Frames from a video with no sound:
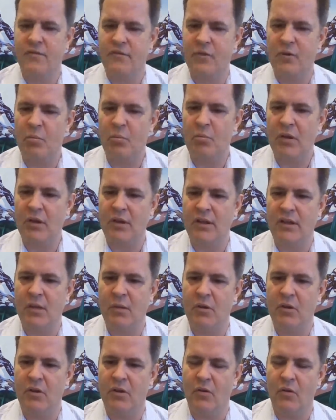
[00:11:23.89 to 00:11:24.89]
for building the
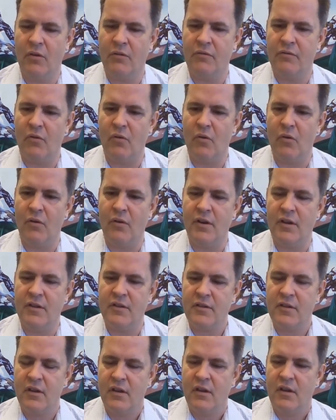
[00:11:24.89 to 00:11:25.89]
mill going forward
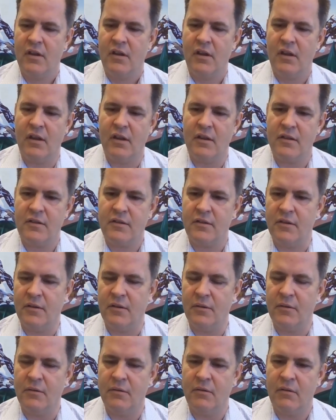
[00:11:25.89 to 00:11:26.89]
is
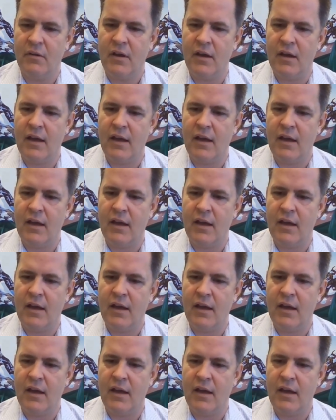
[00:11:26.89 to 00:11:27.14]
to